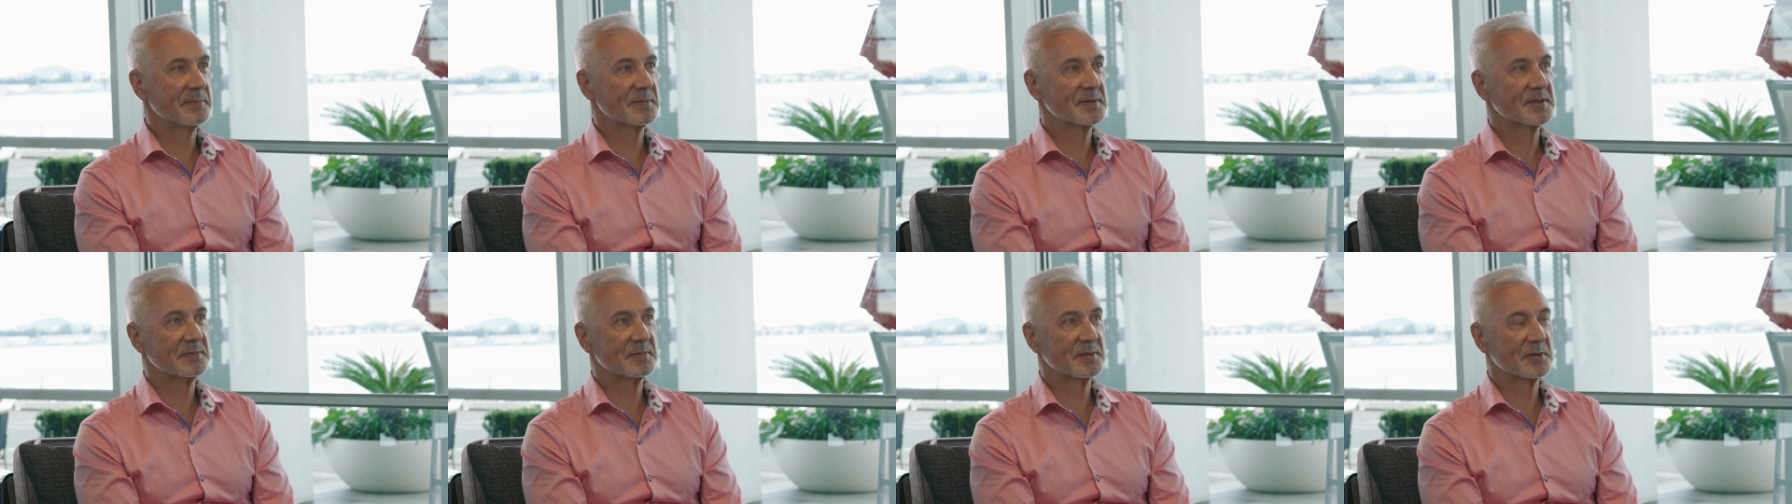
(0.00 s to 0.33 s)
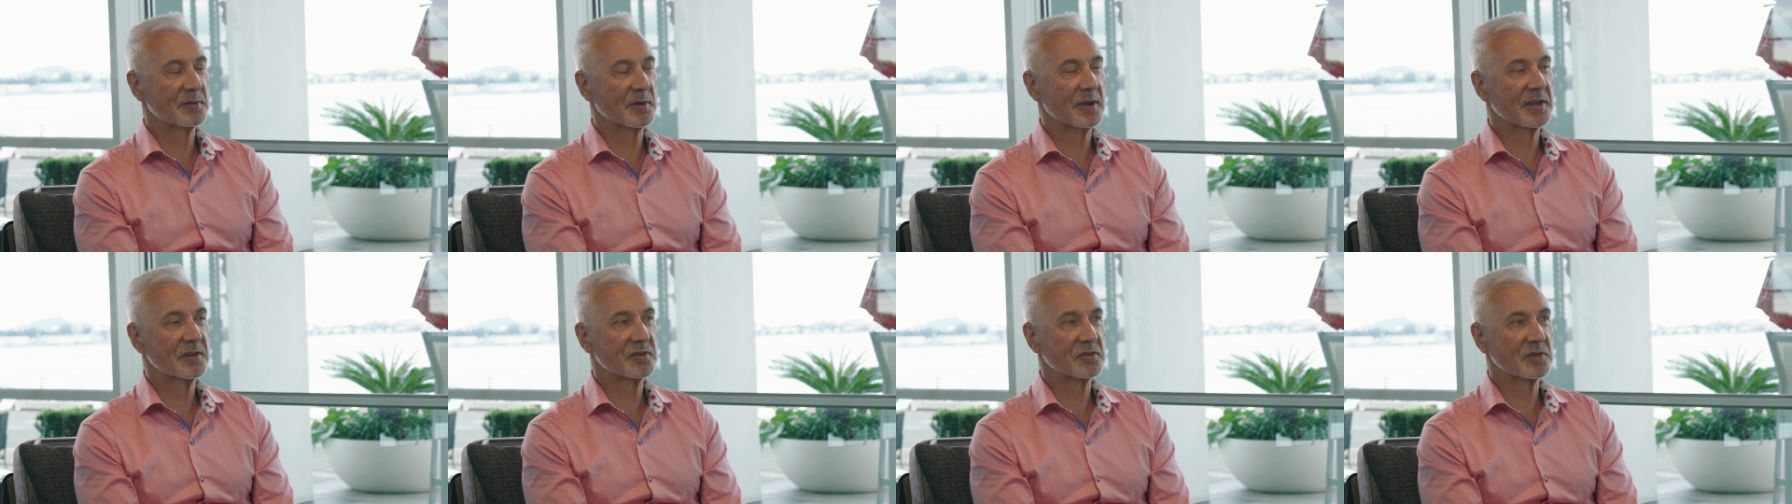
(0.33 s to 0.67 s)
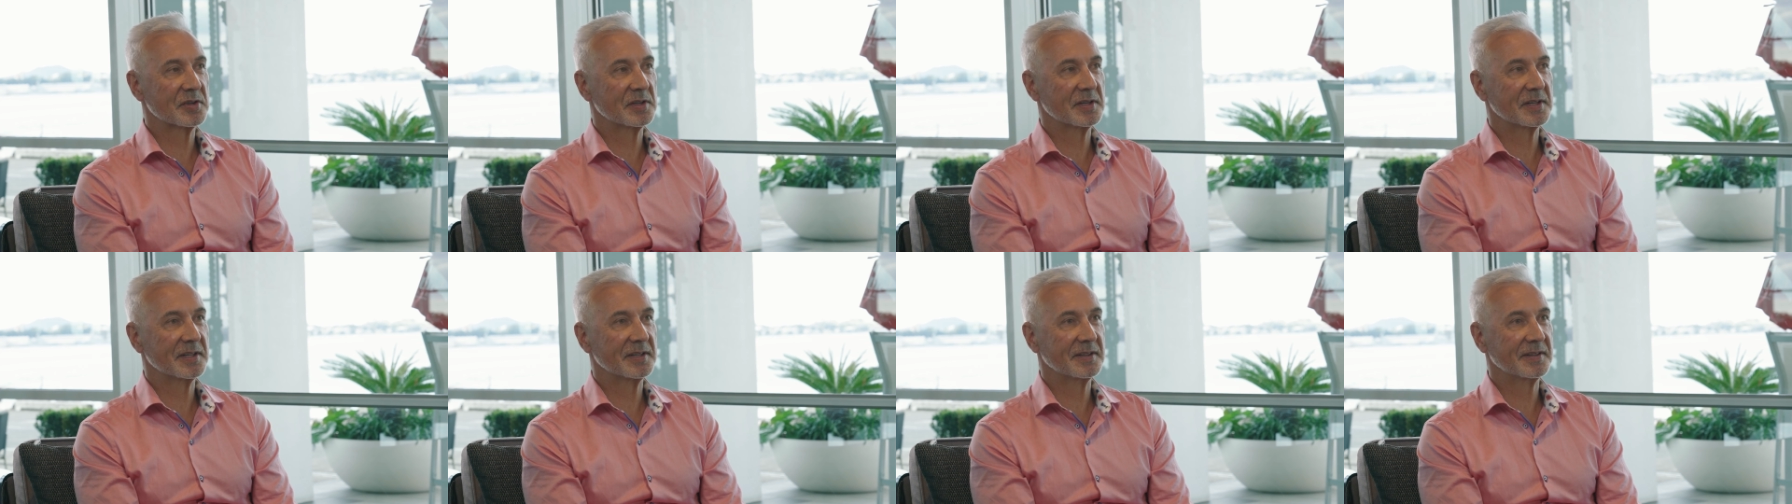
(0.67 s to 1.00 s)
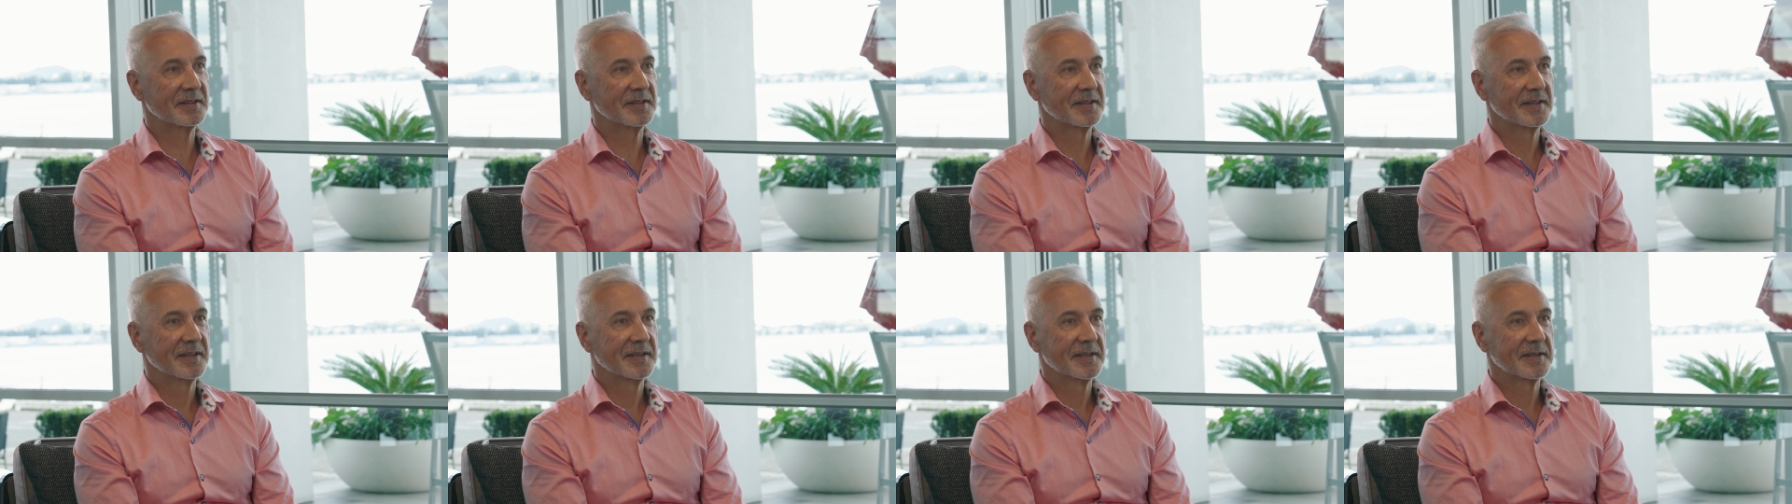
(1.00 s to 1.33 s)
him some direction and
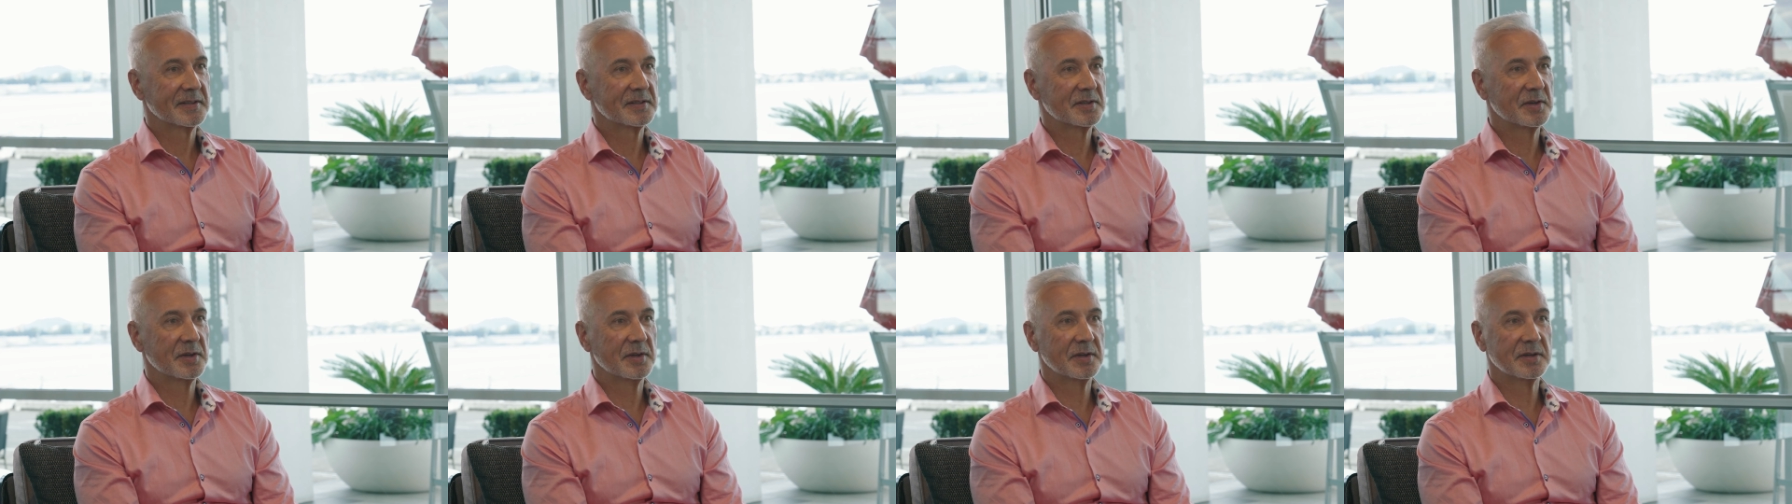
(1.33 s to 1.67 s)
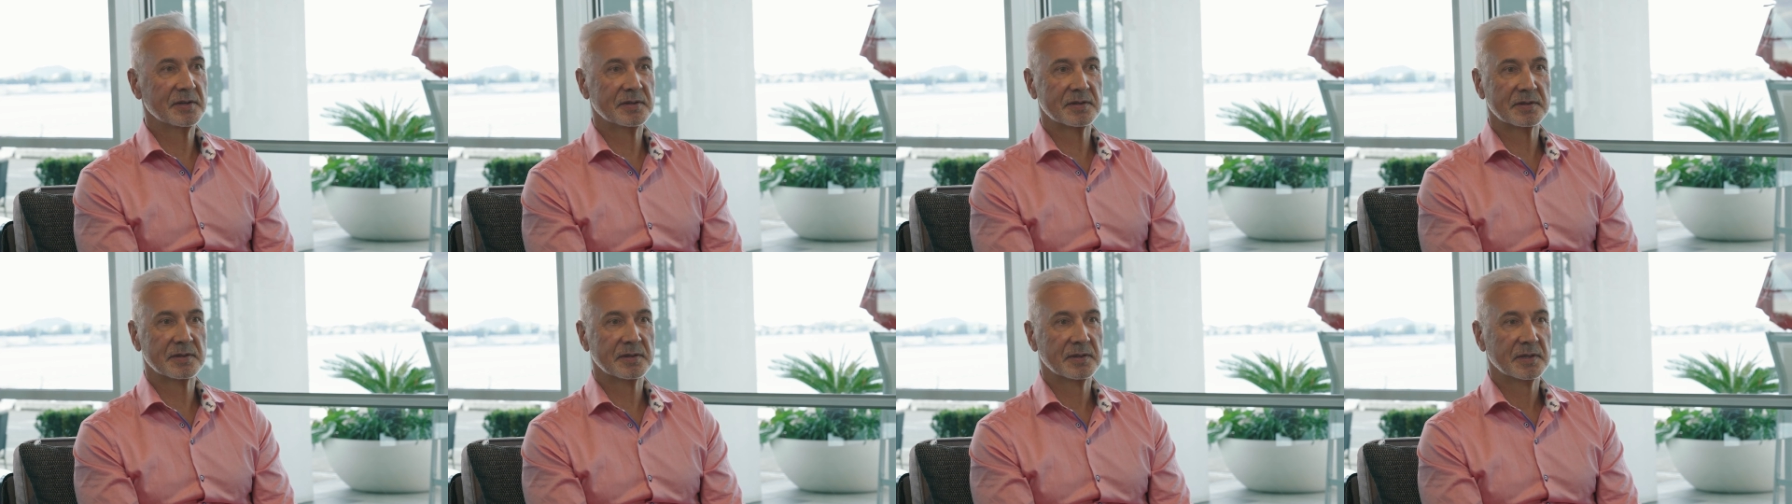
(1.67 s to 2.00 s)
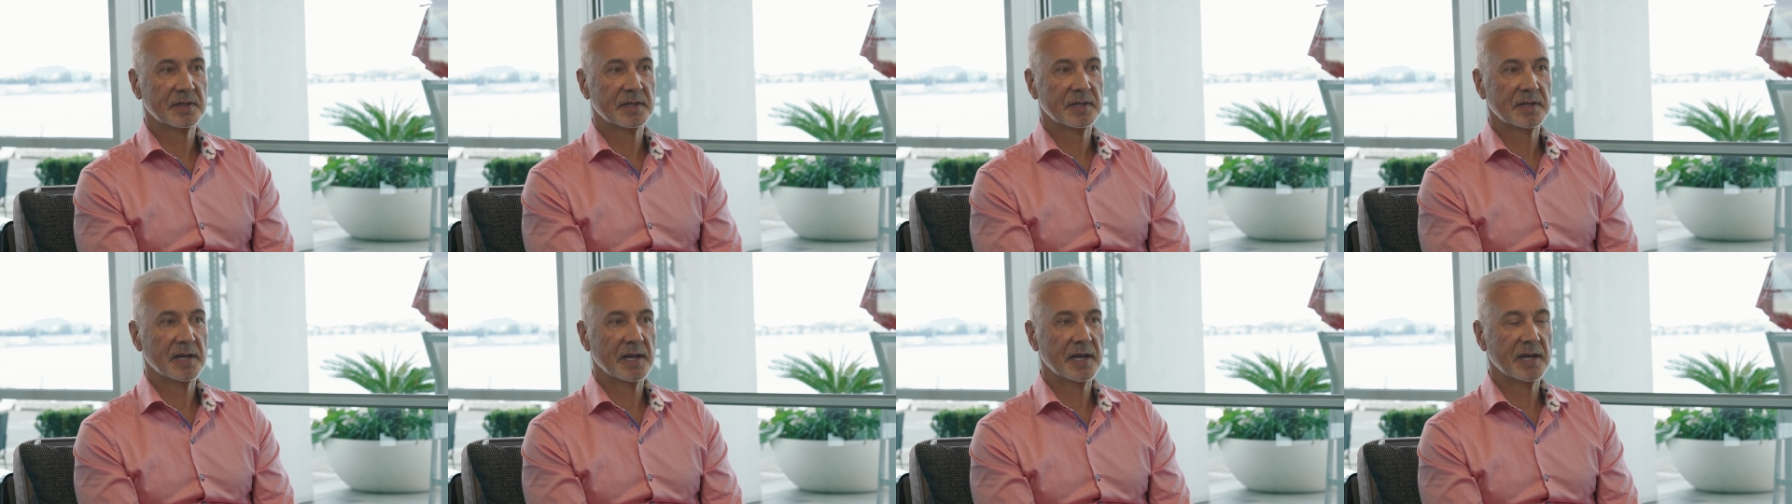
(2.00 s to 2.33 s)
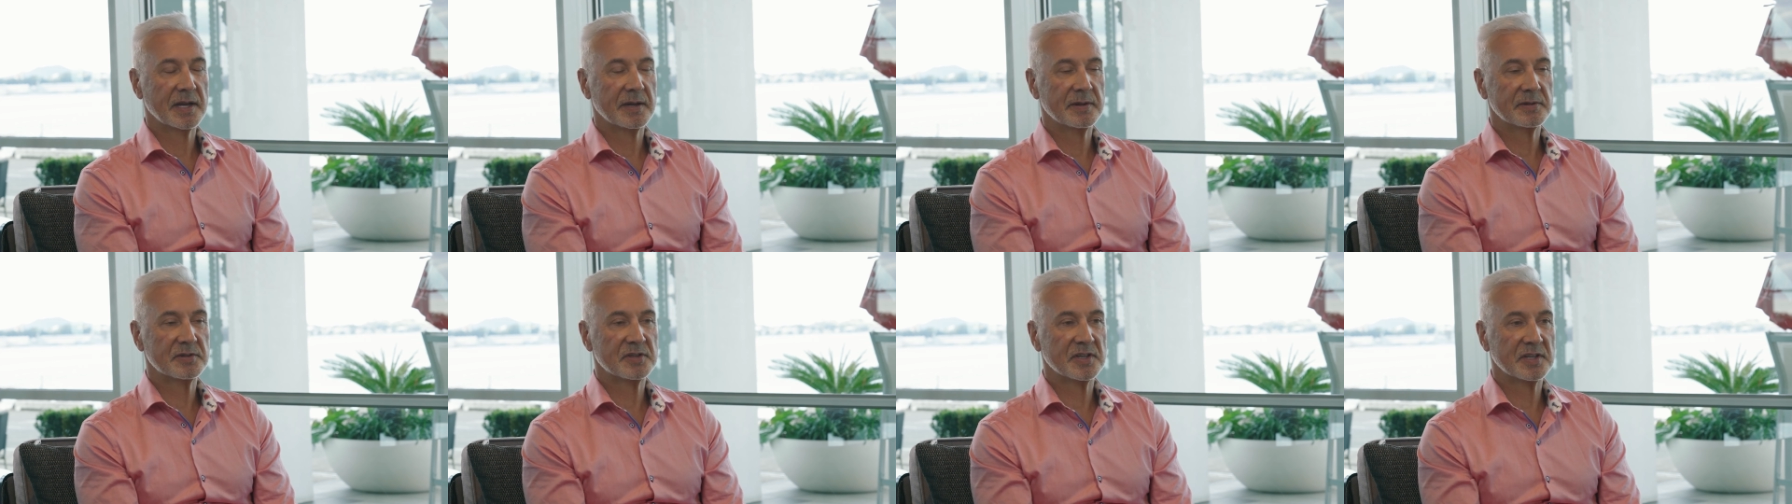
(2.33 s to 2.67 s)
yeah. turned
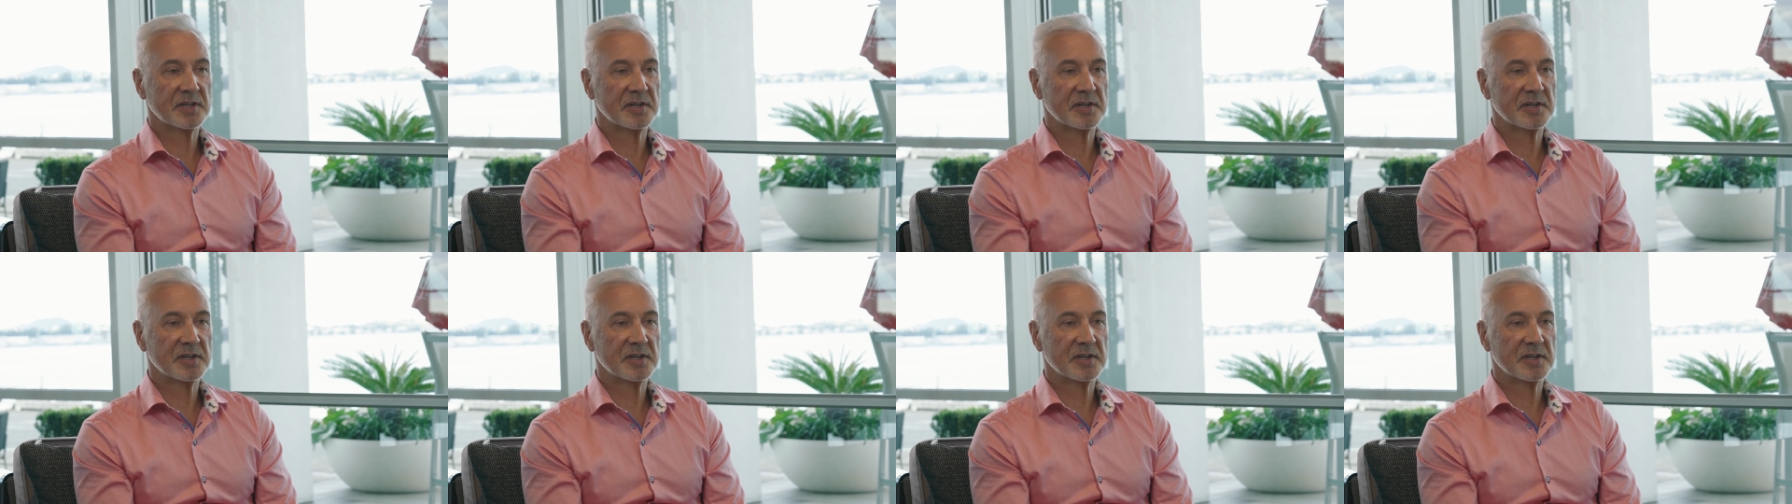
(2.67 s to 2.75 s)
uh,